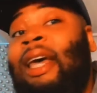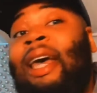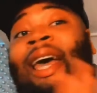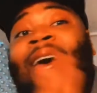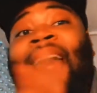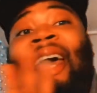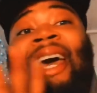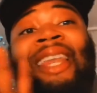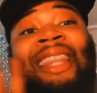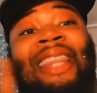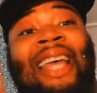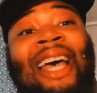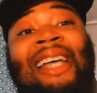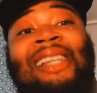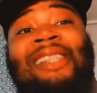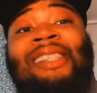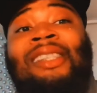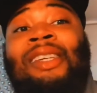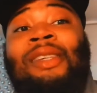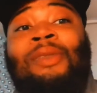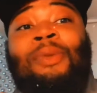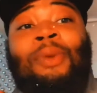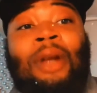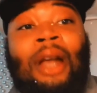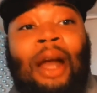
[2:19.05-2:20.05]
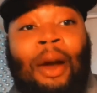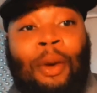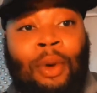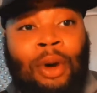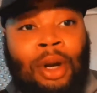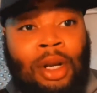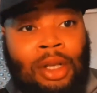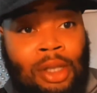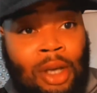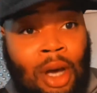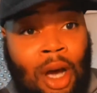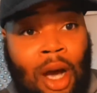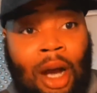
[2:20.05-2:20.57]
And that's just what I want to
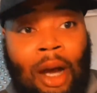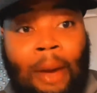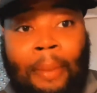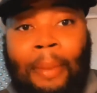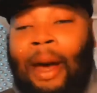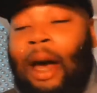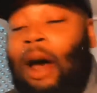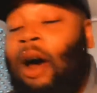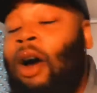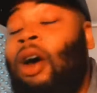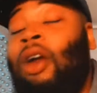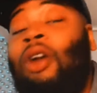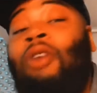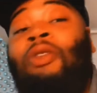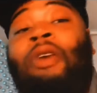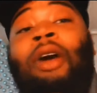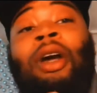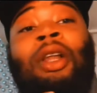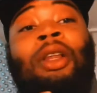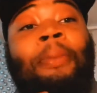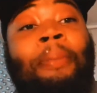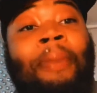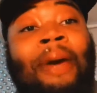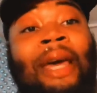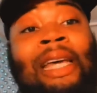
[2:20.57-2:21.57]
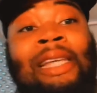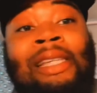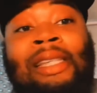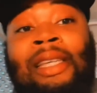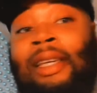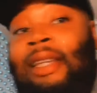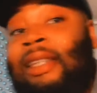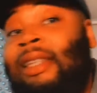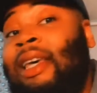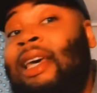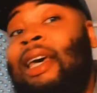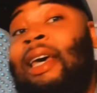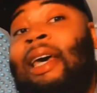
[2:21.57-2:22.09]
talk about on a regular basis.
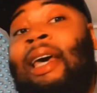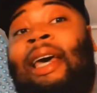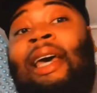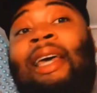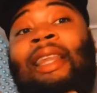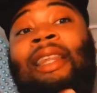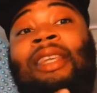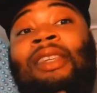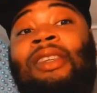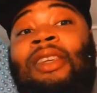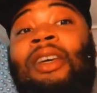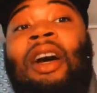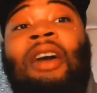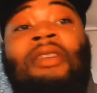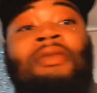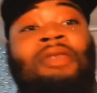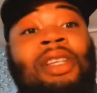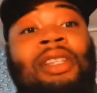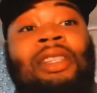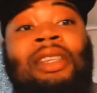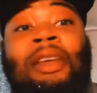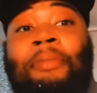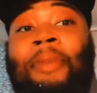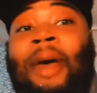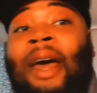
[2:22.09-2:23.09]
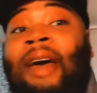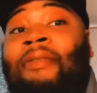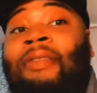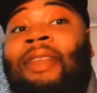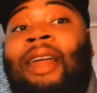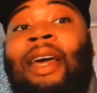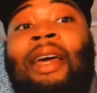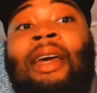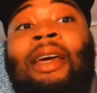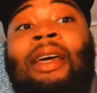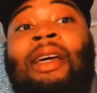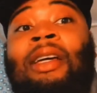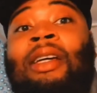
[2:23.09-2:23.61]
These are the conversations I'm having, like,
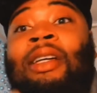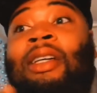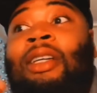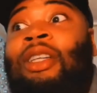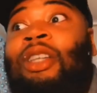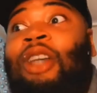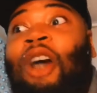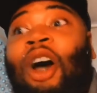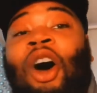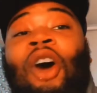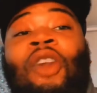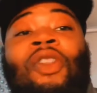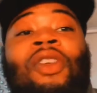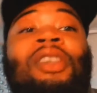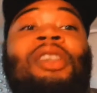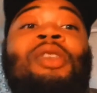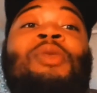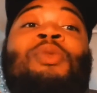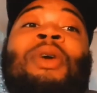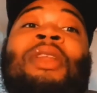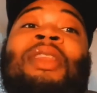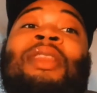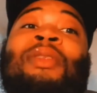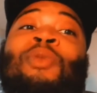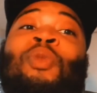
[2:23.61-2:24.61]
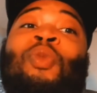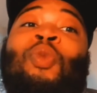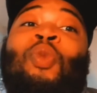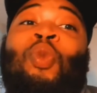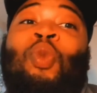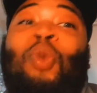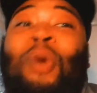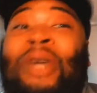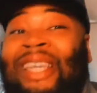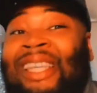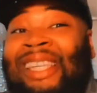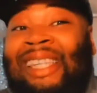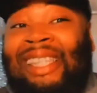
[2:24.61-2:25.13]
y'all, this is what we
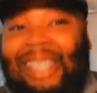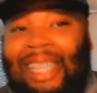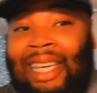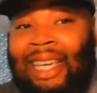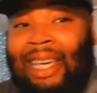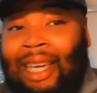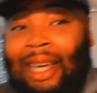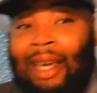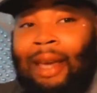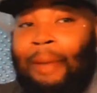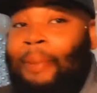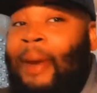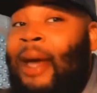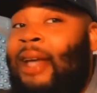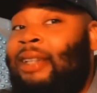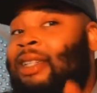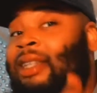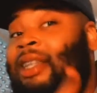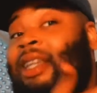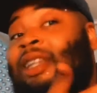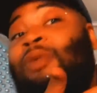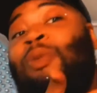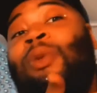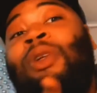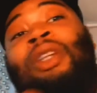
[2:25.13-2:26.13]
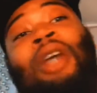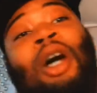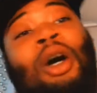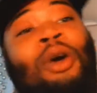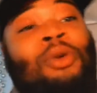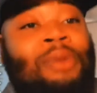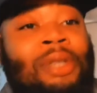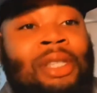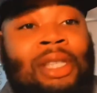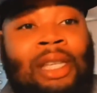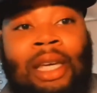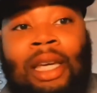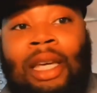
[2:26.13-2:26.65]
see. Imagine things we don't
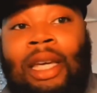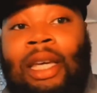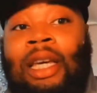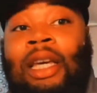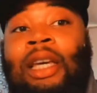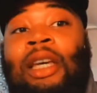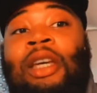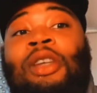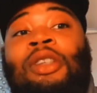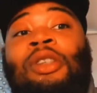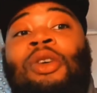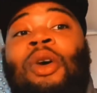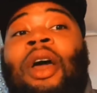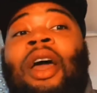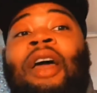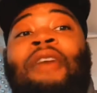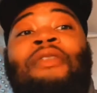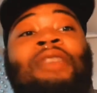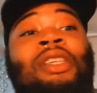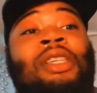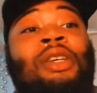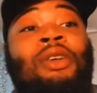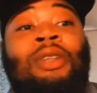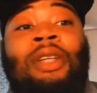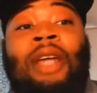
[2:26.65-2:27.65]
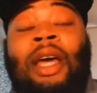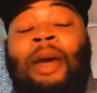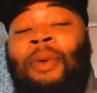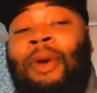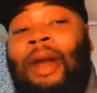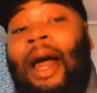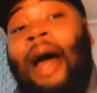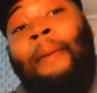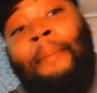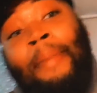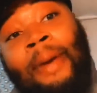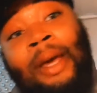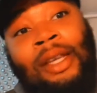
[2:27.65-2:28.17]
see. So every single day when I'm
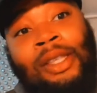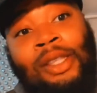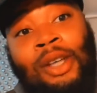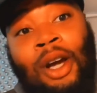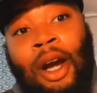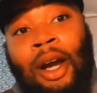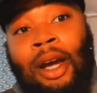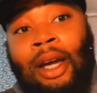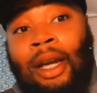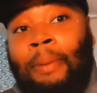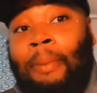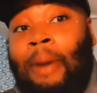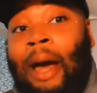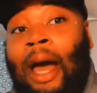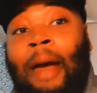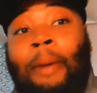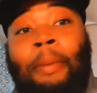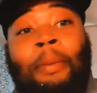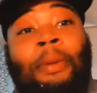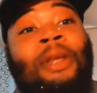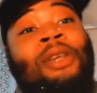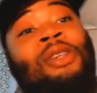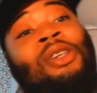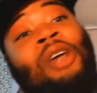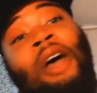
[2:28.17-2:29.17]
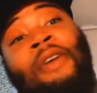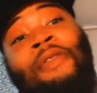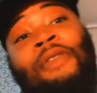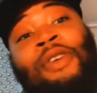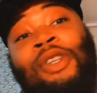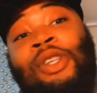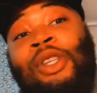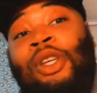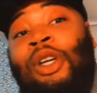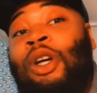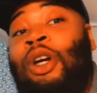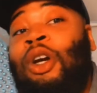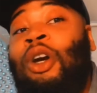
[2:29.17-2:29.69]
being targeted by a police
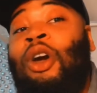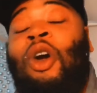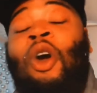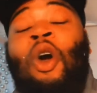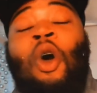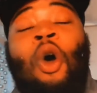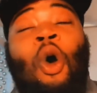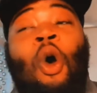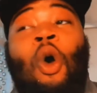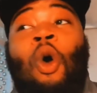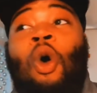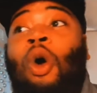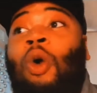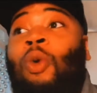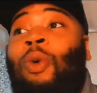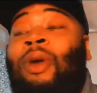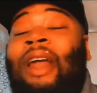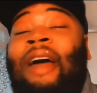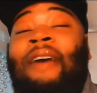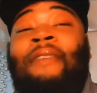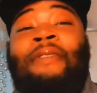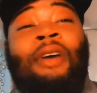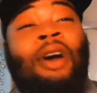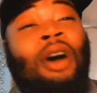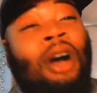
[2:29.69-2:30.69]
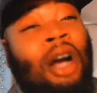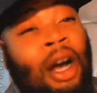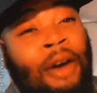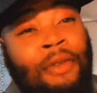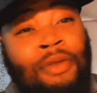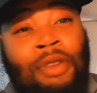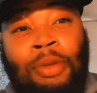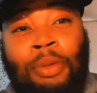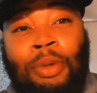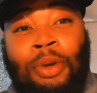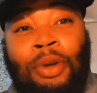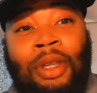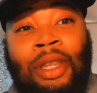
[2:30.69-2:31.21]
officer or when I feel
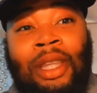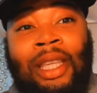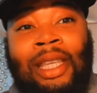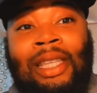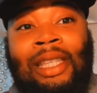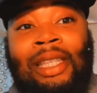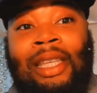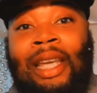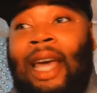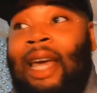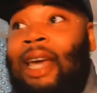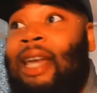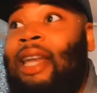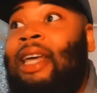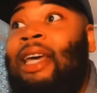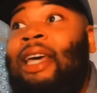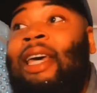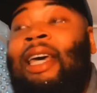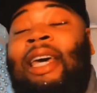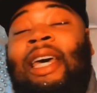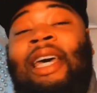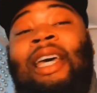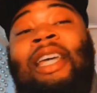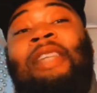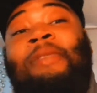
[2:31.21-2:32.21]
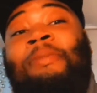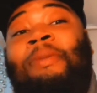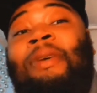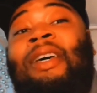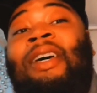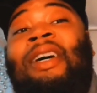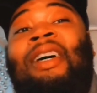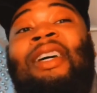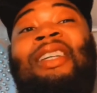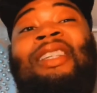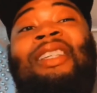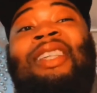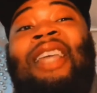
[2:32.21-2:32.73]
uncomfortable in this state, it's
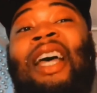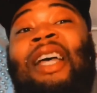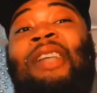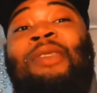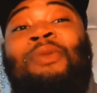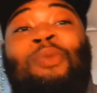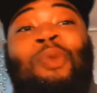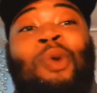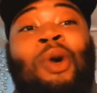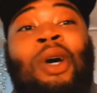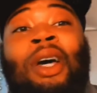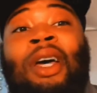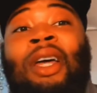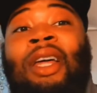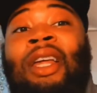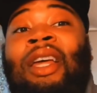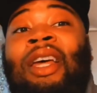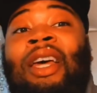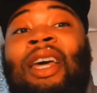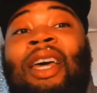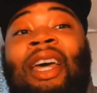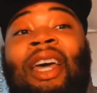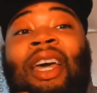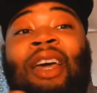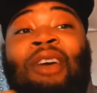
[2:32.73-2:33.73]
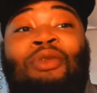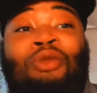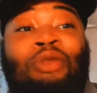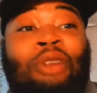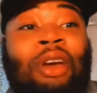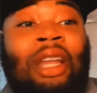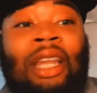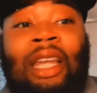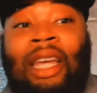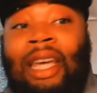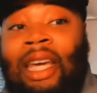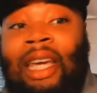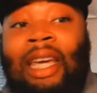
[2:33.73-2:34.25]
because that's what it really
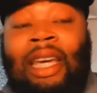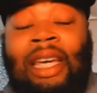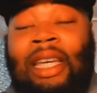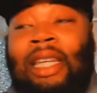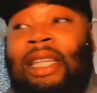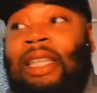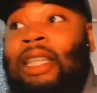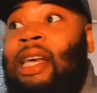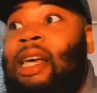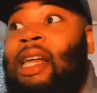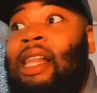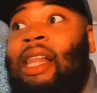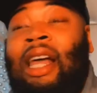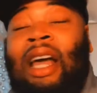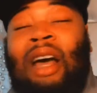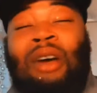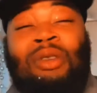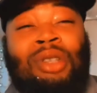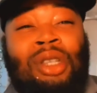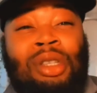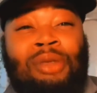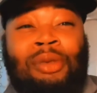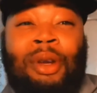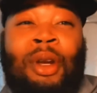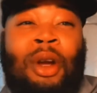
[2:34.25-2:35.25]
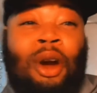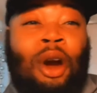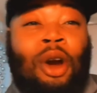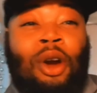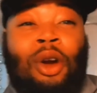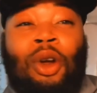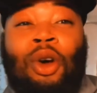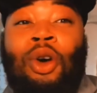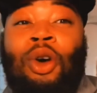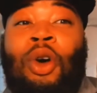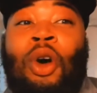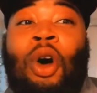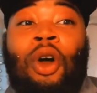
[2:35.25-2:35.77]
is. Like, I was just reading an
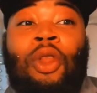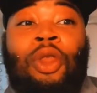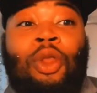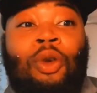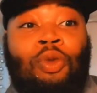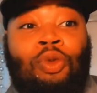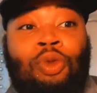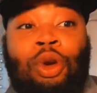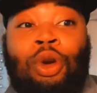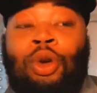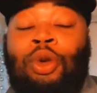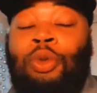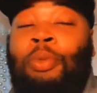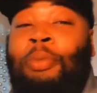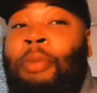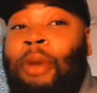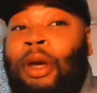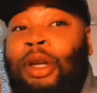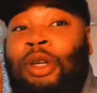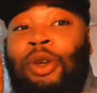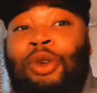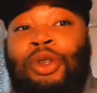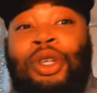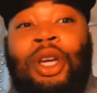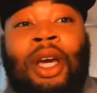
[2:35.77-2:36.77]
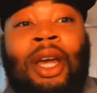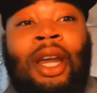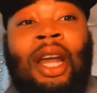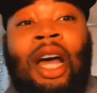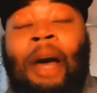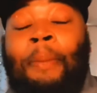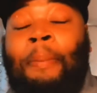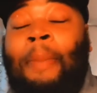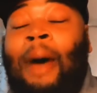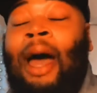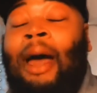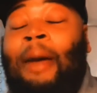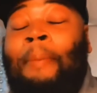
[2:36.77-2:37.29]
article on The Root, make sure you check it out,
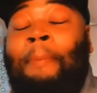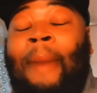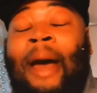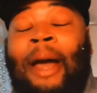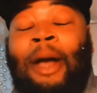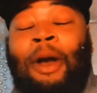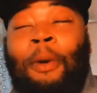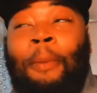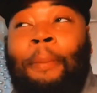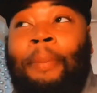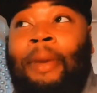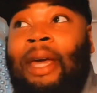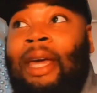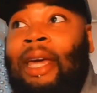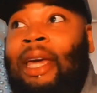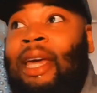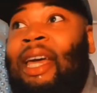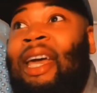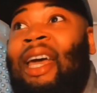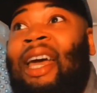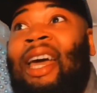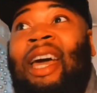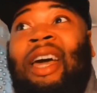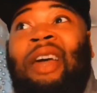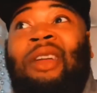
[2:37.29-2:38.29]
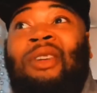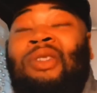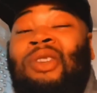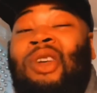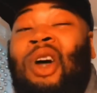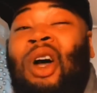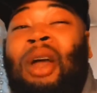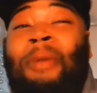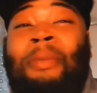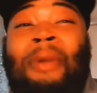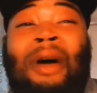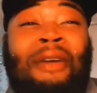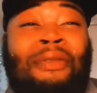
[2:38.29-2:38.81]
by Michael B. And it was talking
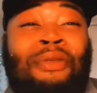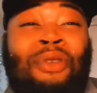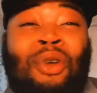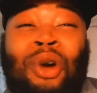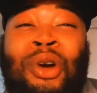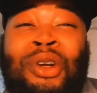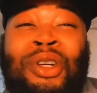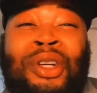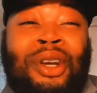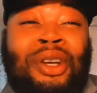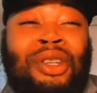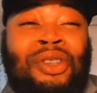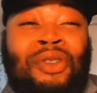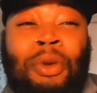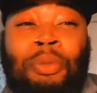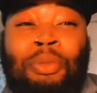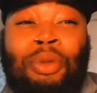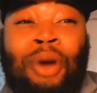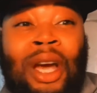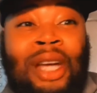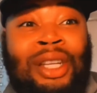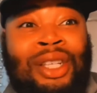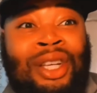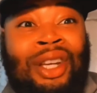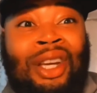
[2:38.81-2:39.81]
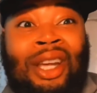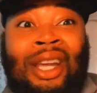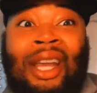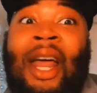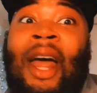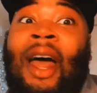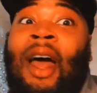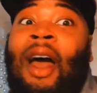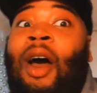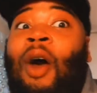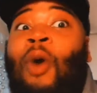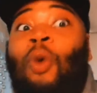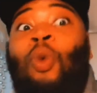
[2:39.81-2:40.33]
about 400 years of oppression and
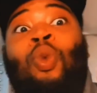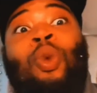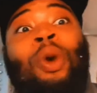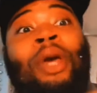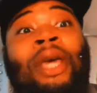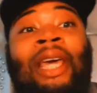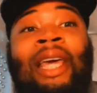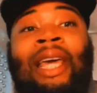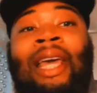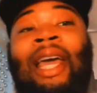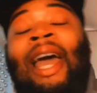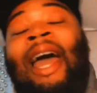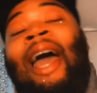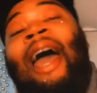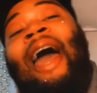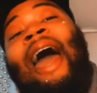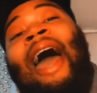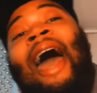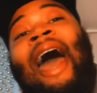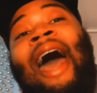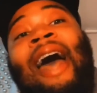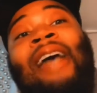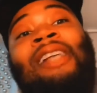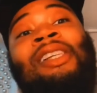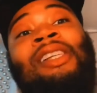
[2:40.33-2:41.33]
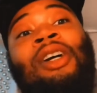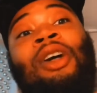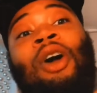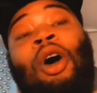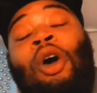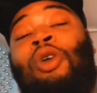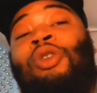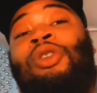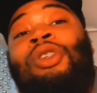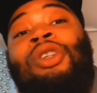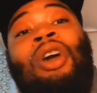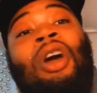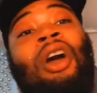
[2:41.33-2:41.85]
how we as a
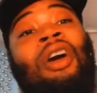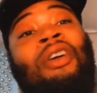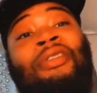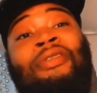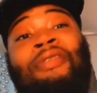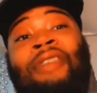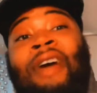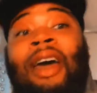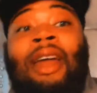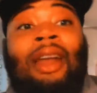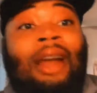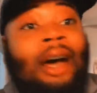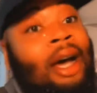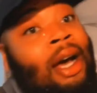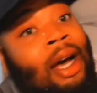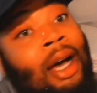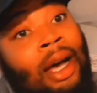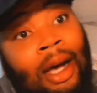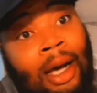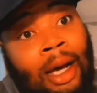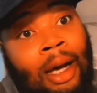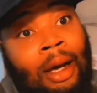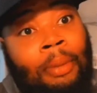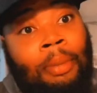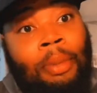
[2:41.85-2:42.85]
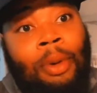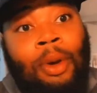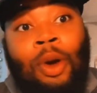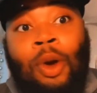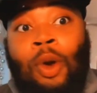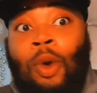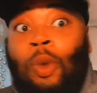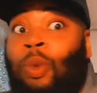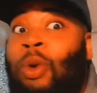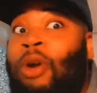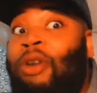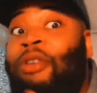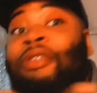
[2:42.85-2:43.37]
culture are fed up.
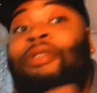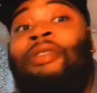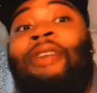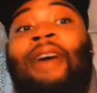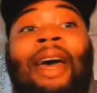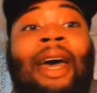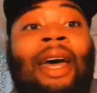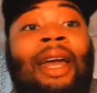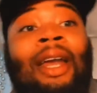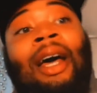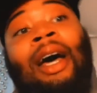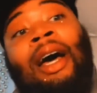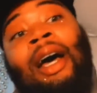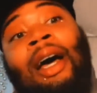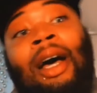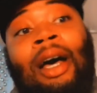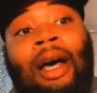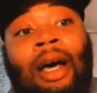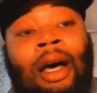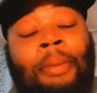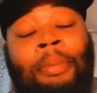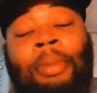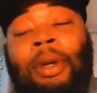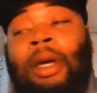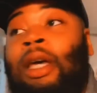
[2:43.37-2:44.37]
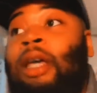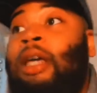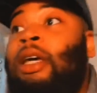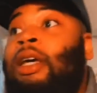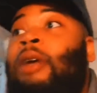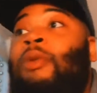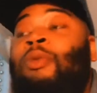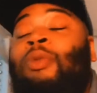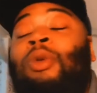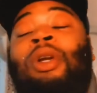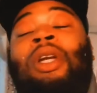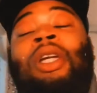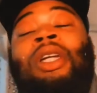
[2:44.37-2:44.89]
We're fed up. We're
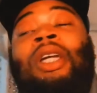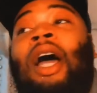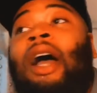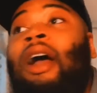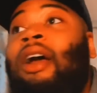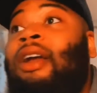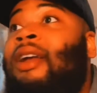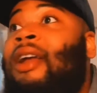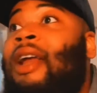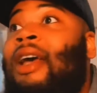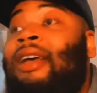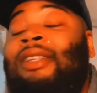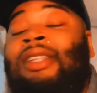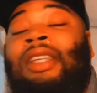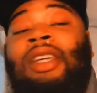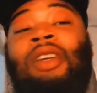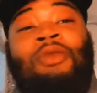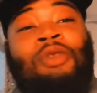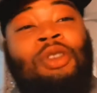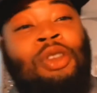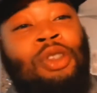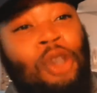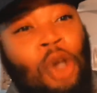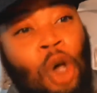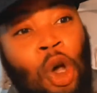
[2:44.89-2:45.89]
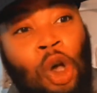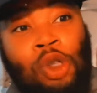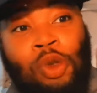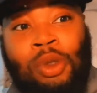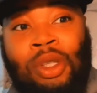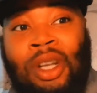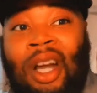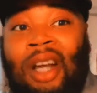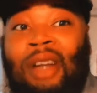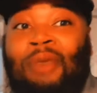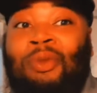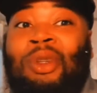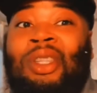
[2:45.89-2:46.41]
tired of not seeing results. We're
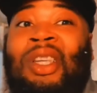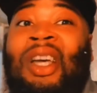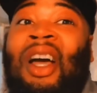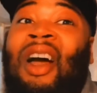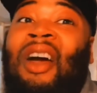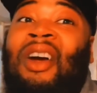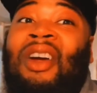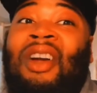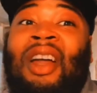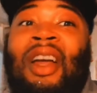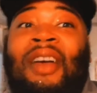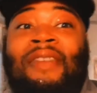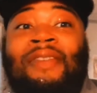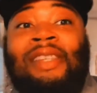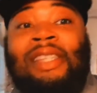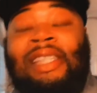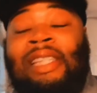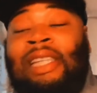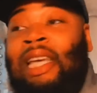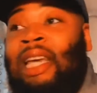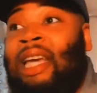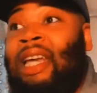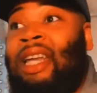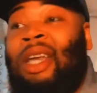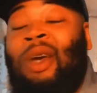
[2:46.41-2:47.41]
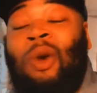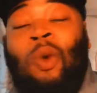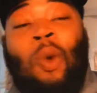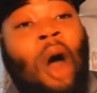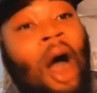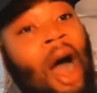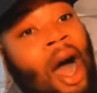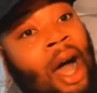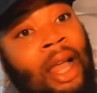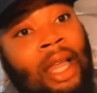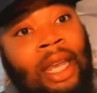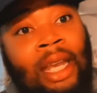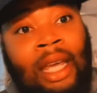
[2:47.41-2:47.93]
tired of not seeing
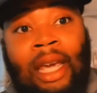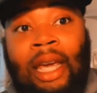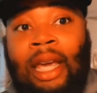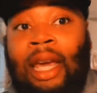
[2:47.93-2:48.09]
equality.